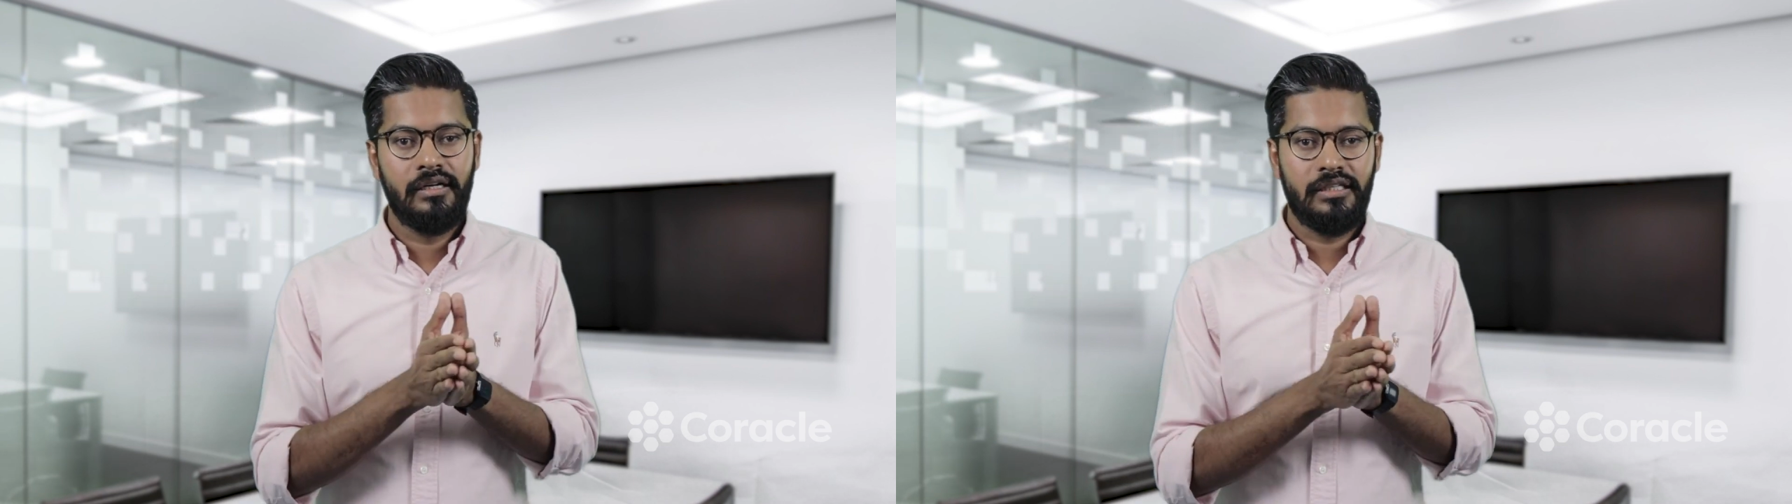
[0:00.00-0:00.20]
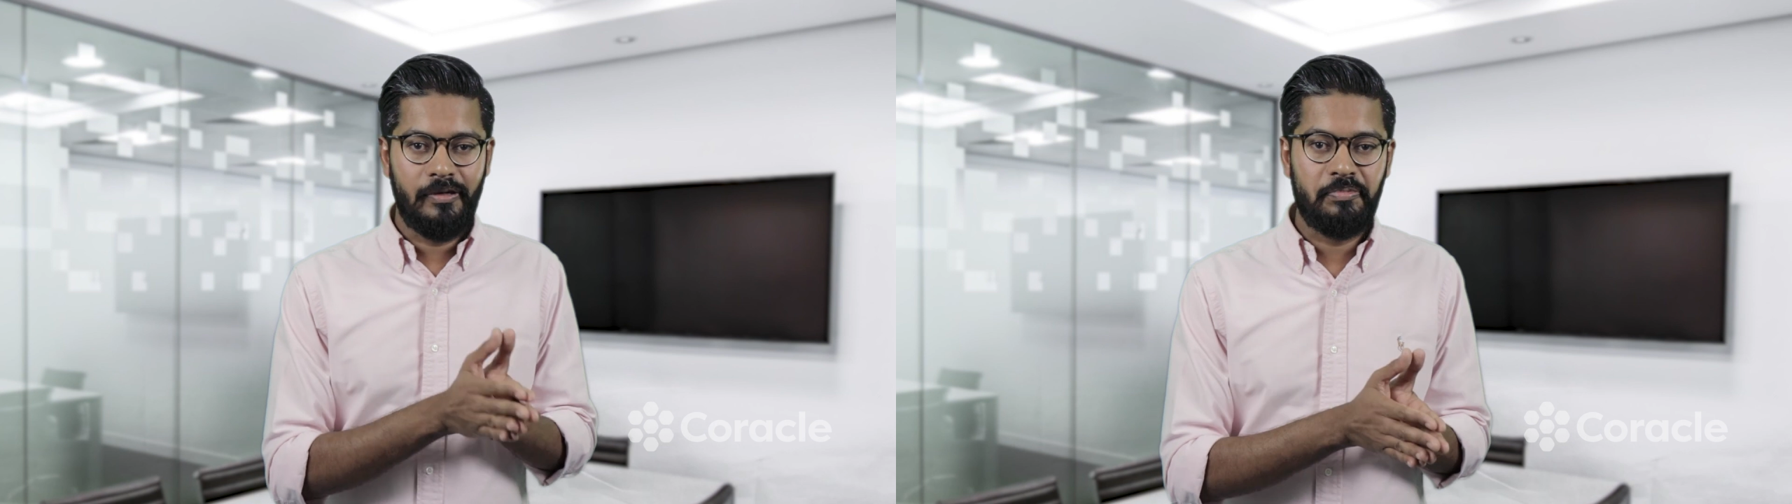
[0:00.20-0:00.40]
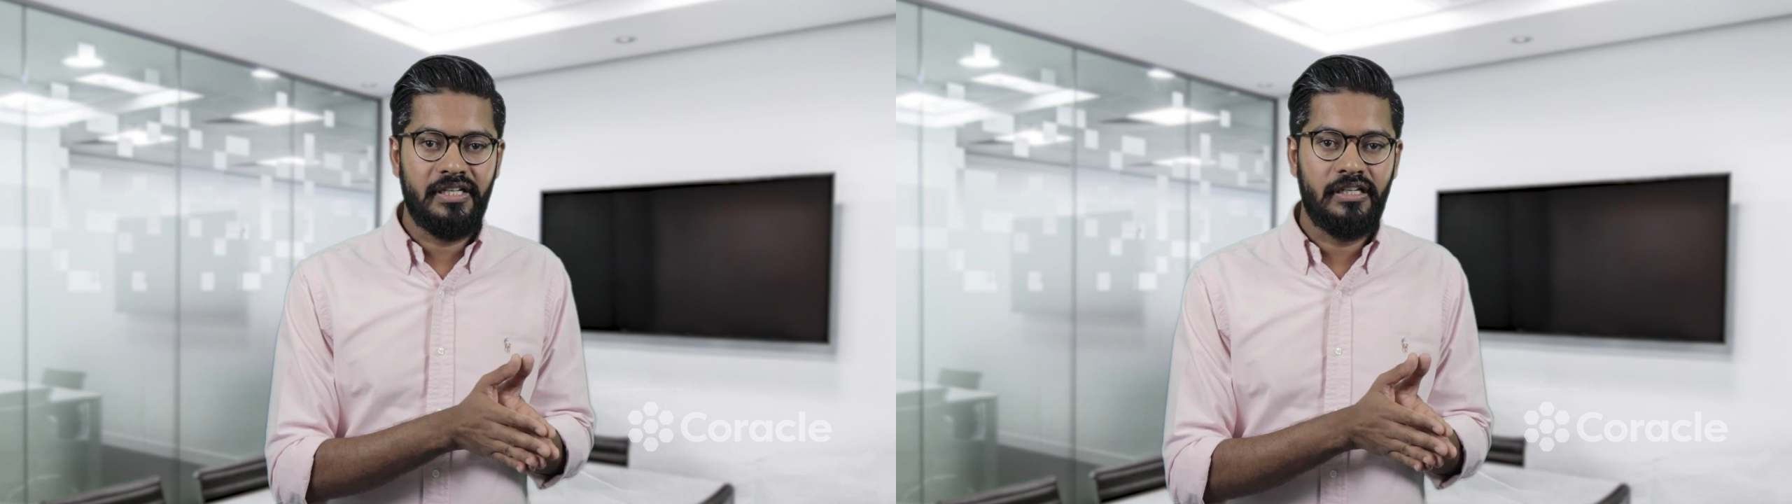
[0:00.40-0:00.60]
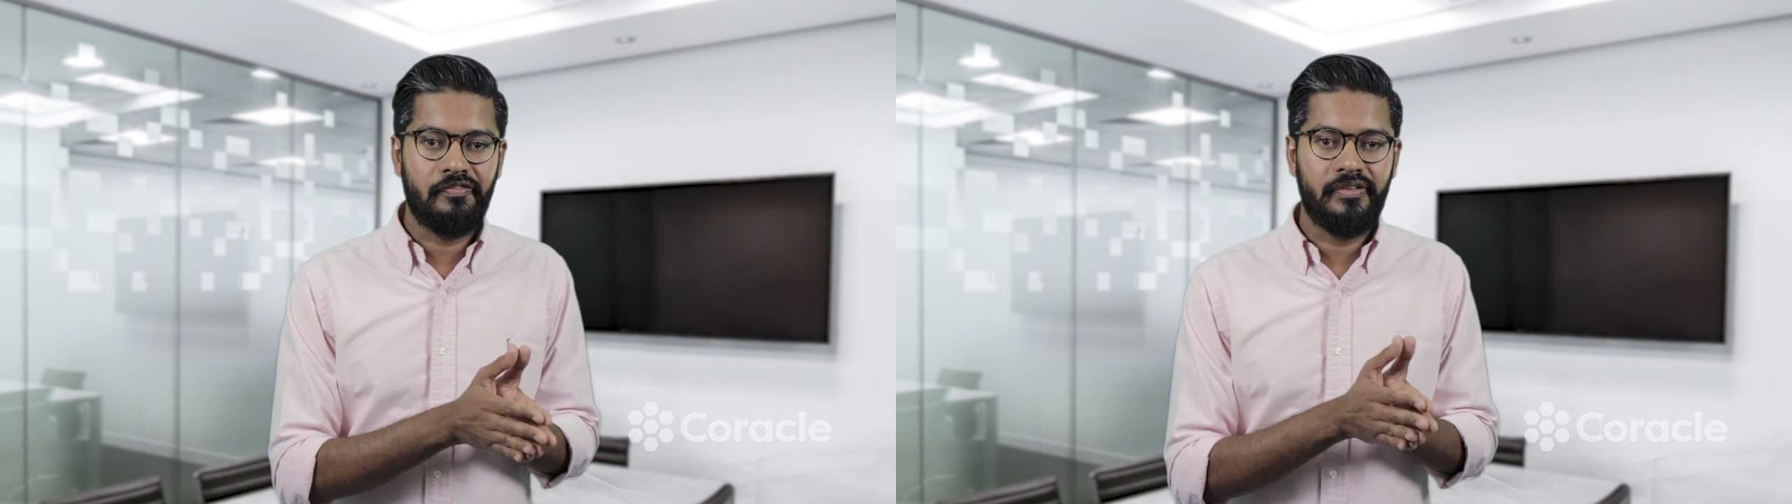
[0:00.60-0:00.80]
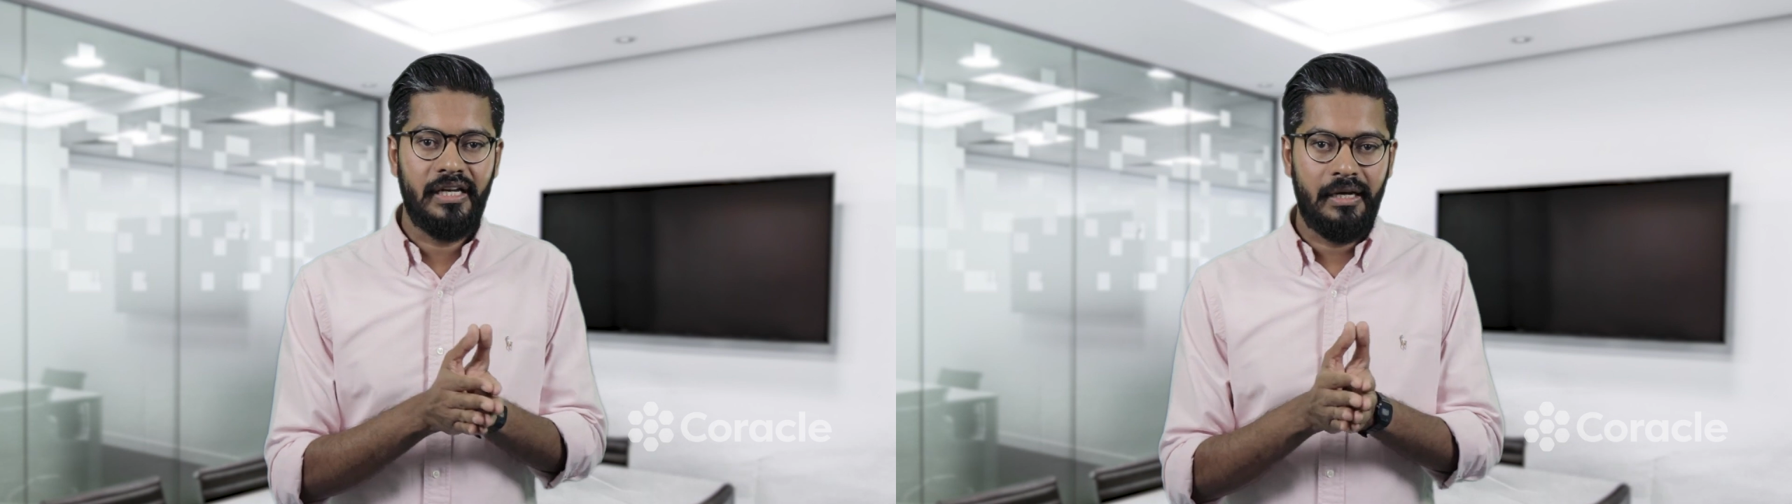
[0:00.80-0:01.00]
website
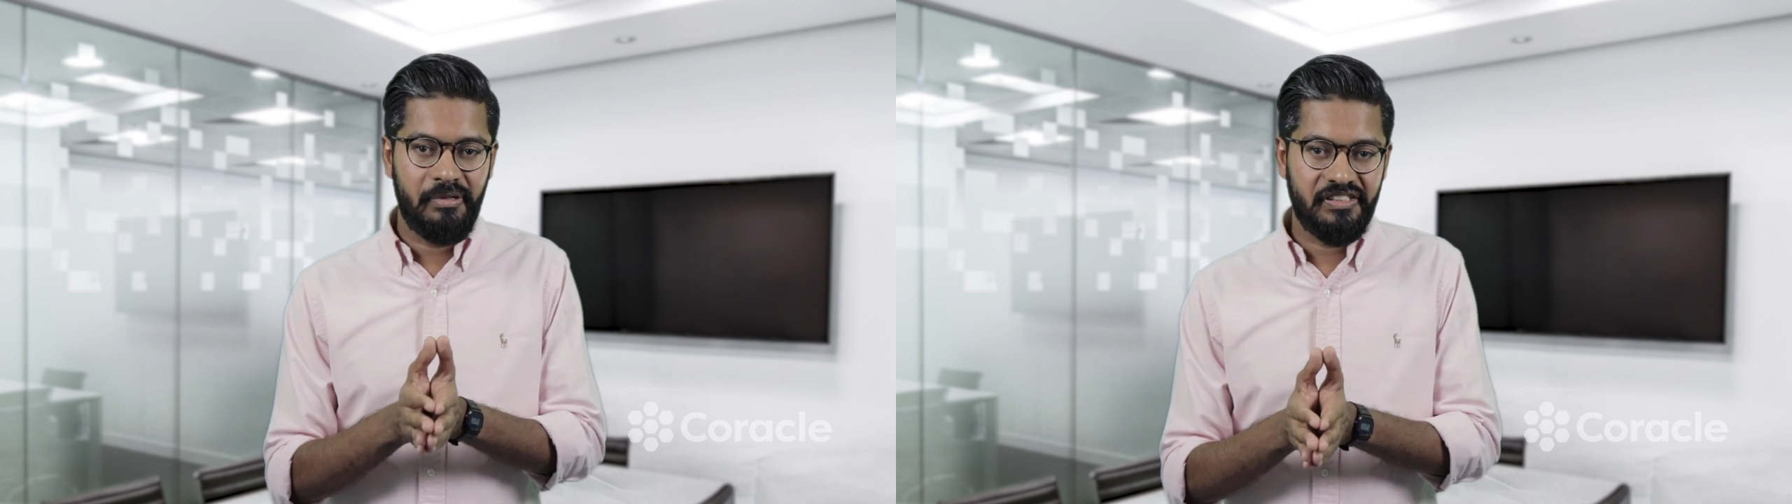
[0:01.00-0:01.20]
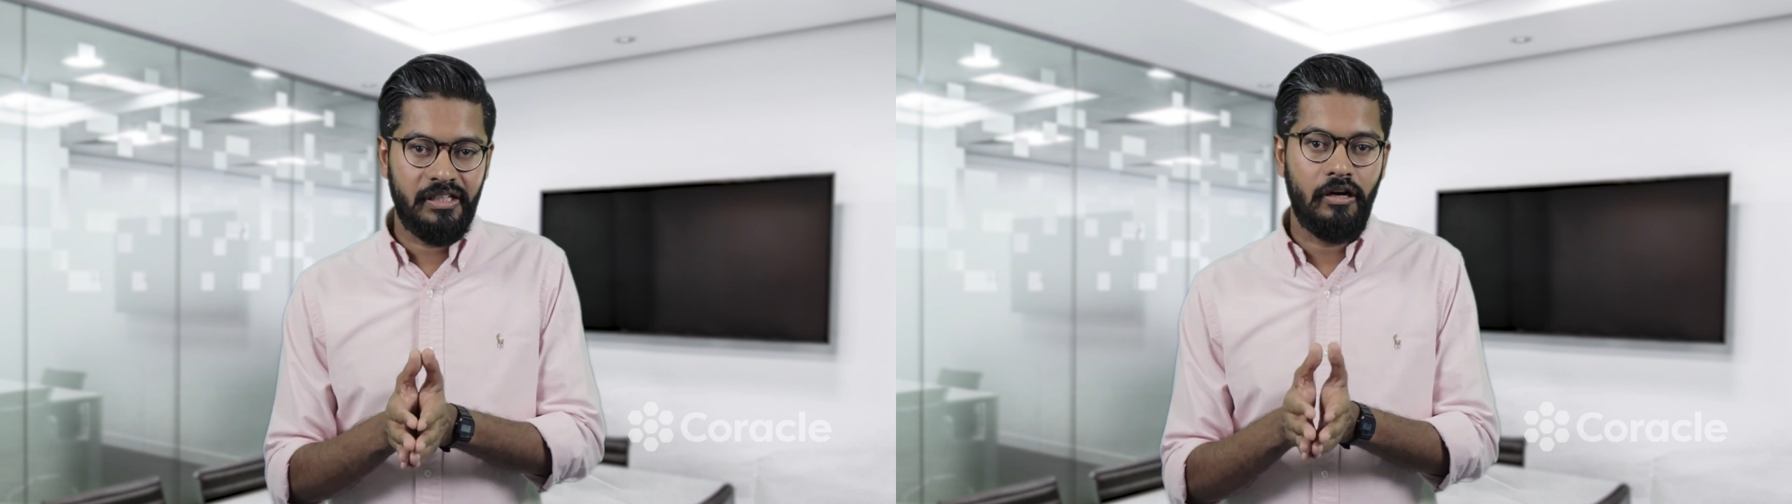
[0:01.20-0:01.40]
of the embassy